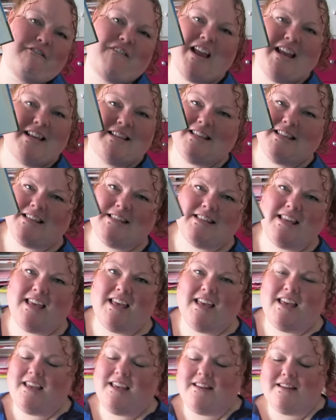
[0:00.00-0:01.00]
faces
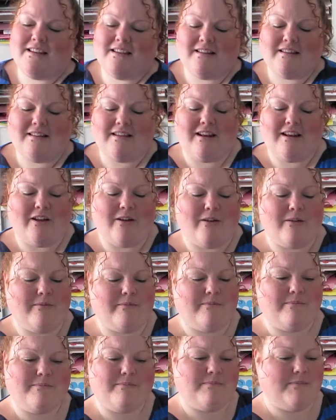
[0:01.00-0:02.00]
in, and you know,
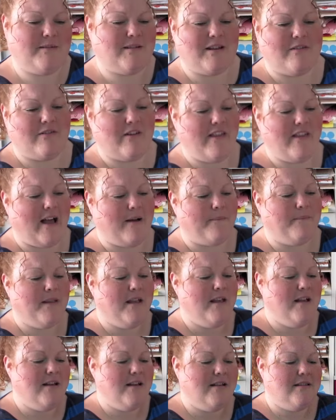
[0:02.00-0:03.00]
stuff like that.
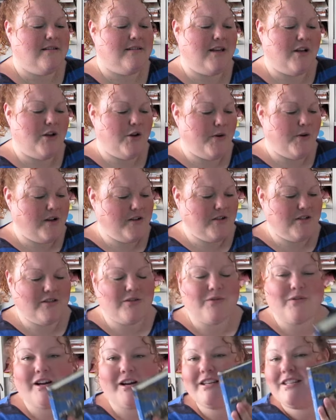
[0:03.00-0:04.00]
So I just
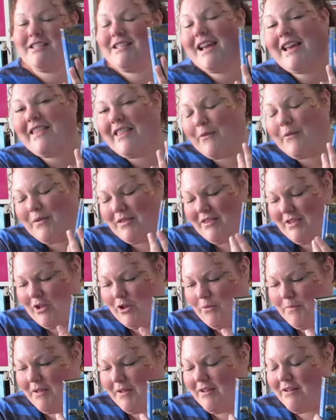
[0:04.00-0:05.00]
thought I'd share that with
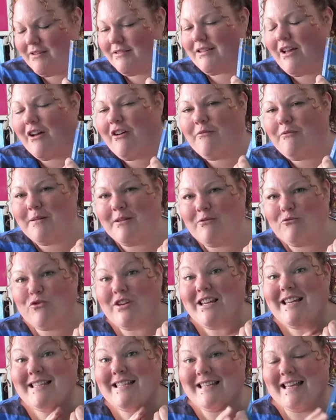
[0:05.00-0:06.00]
you because I've been
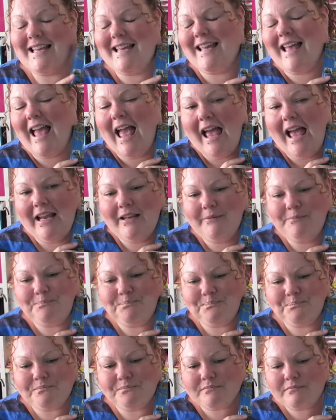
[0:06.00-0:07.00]
reading it again,
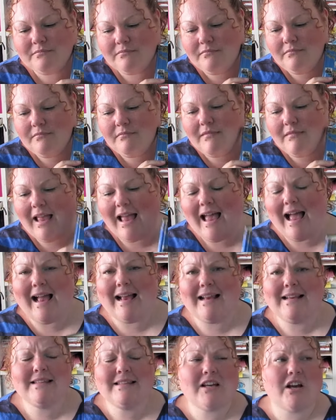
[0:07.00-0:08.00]

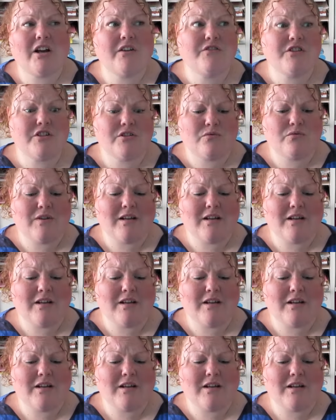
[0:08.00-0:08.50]
and I've just